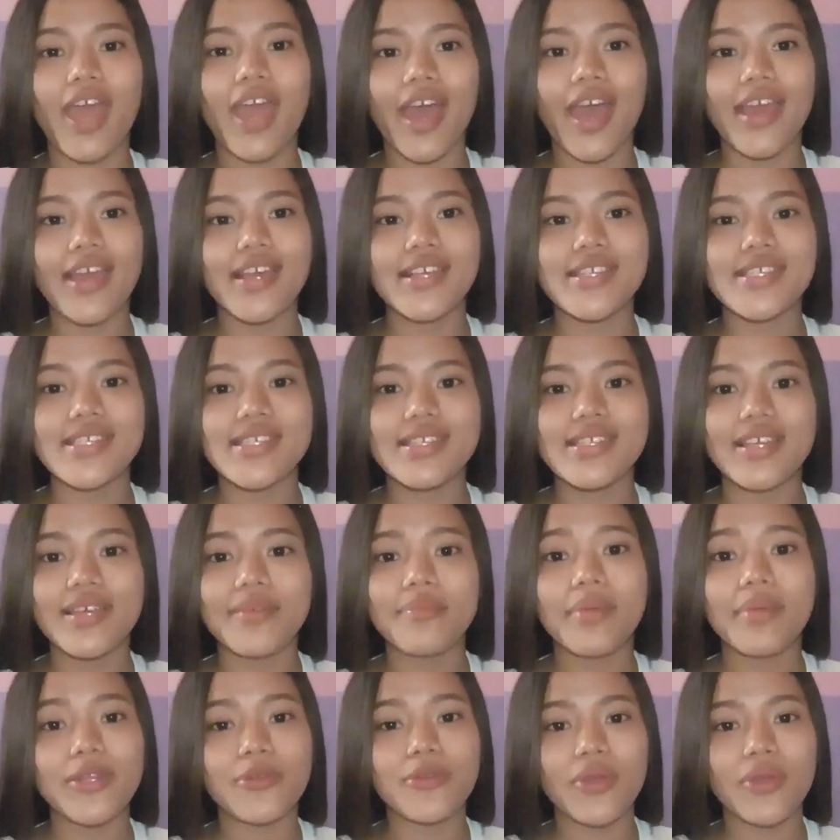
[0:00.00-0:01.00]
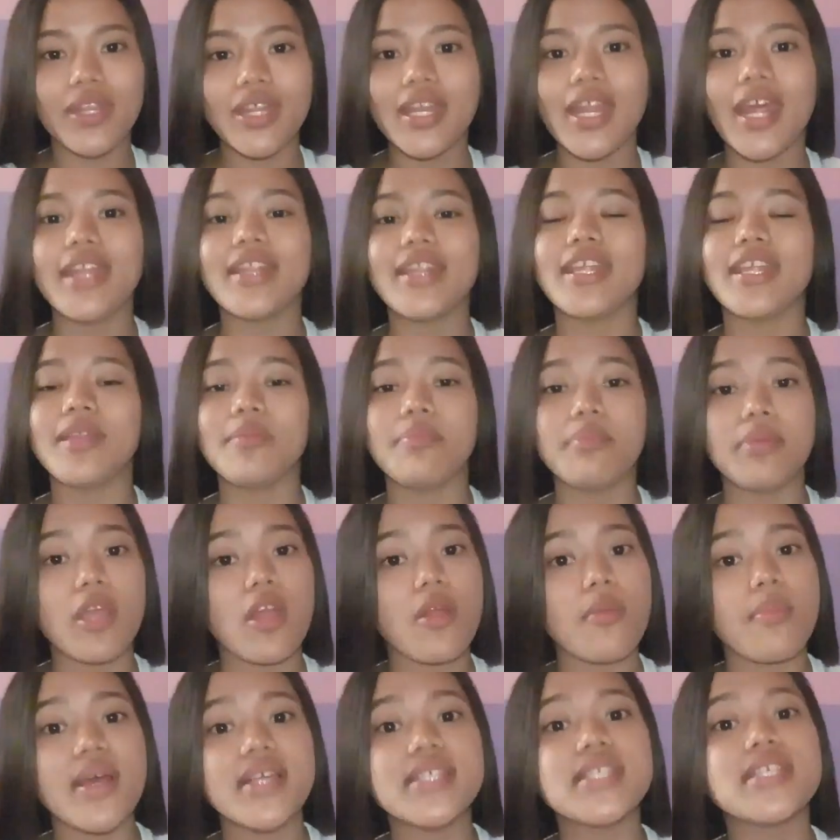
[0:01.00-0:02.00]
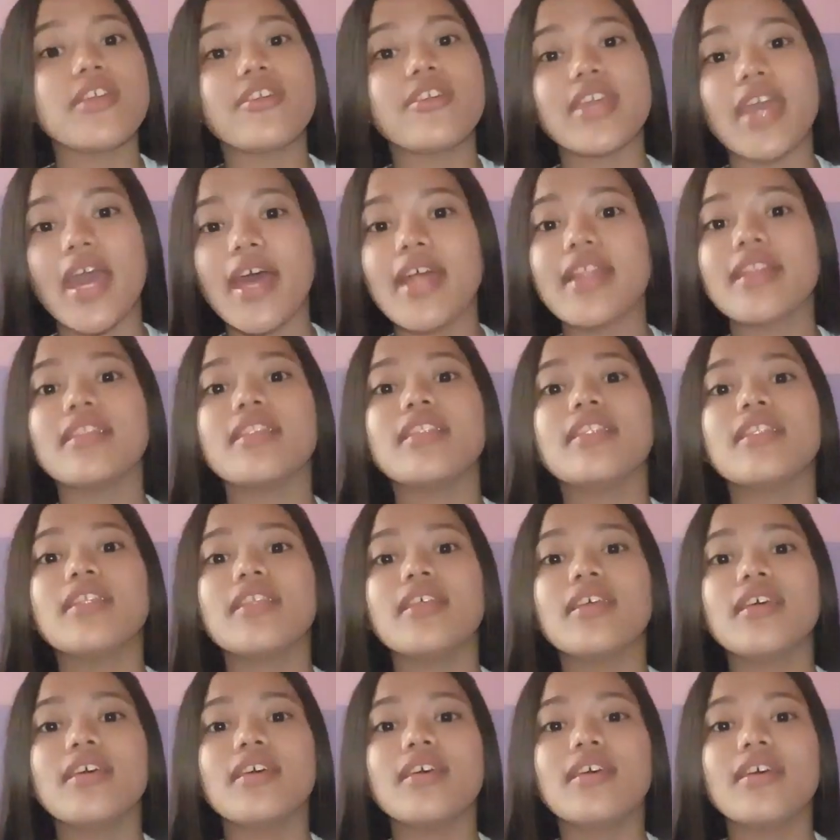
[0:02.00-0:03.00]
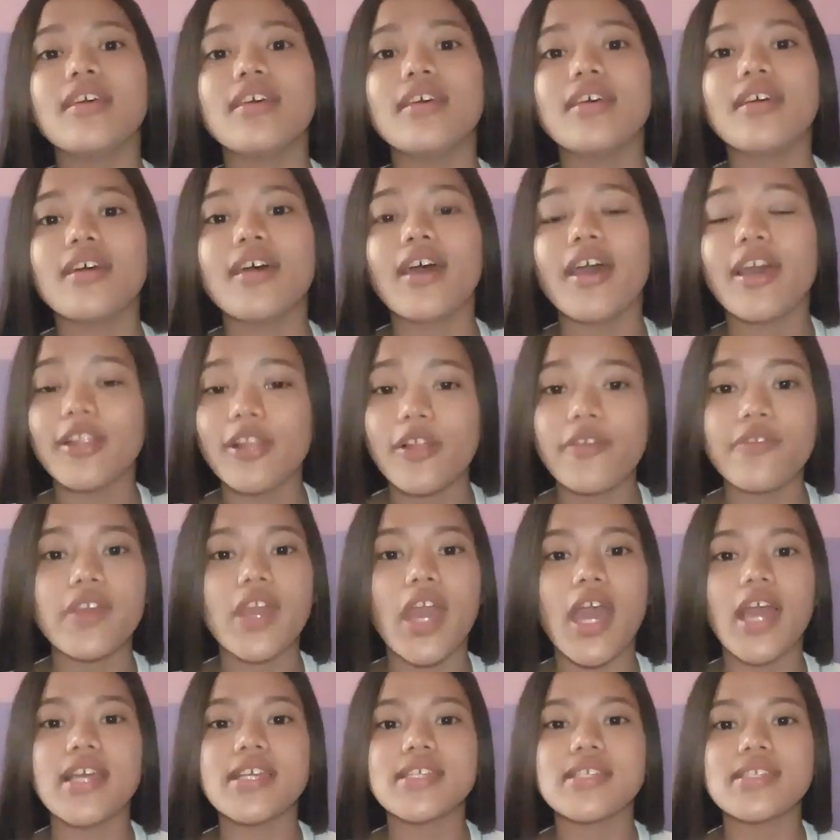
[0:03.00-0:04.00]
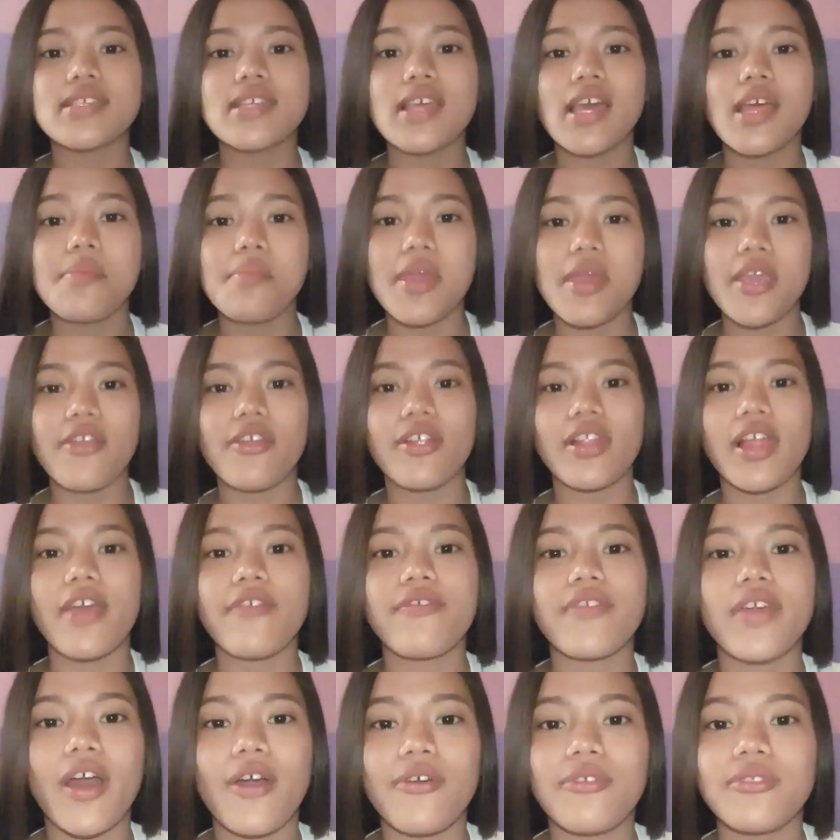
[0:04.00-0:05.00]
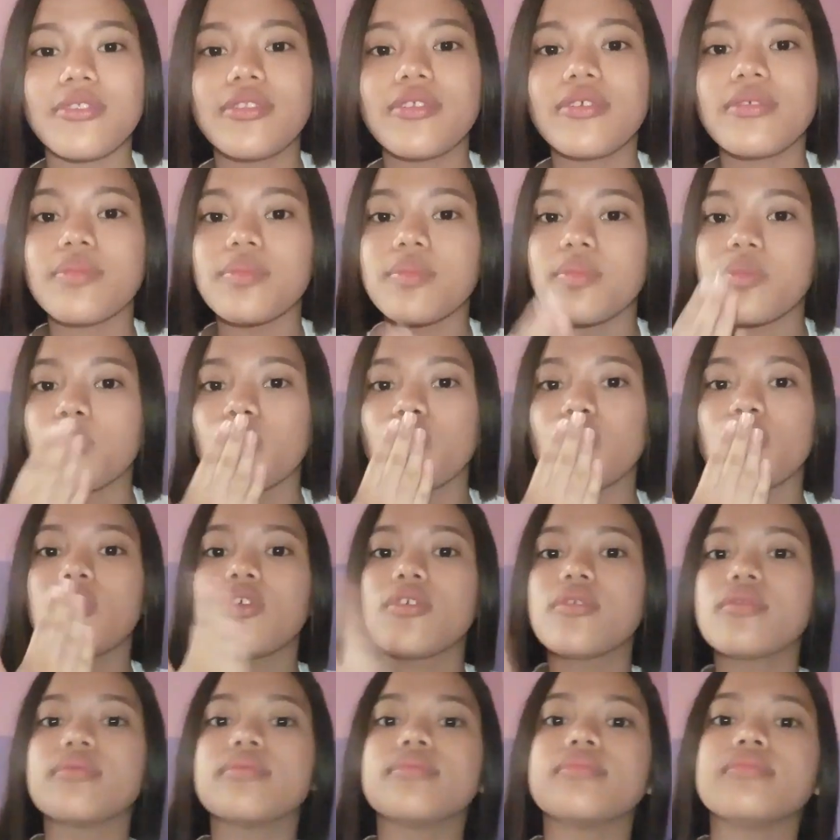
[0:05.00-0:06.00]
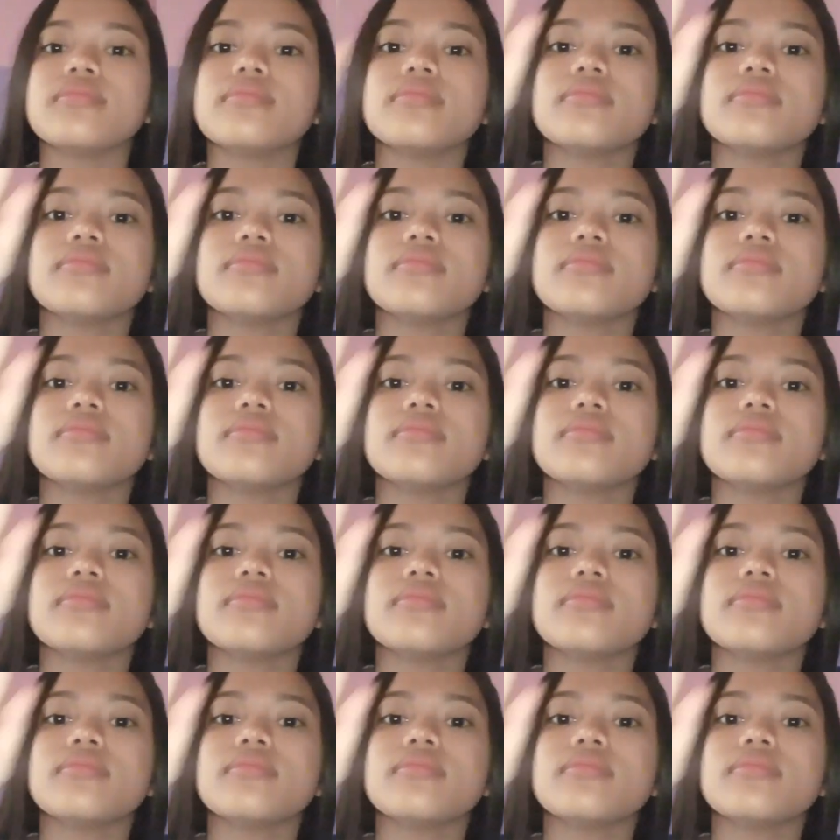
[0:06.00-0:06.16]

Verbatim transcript: Happy New Year, guys. May 2019 be your best year yet. I love you guys and make your life count.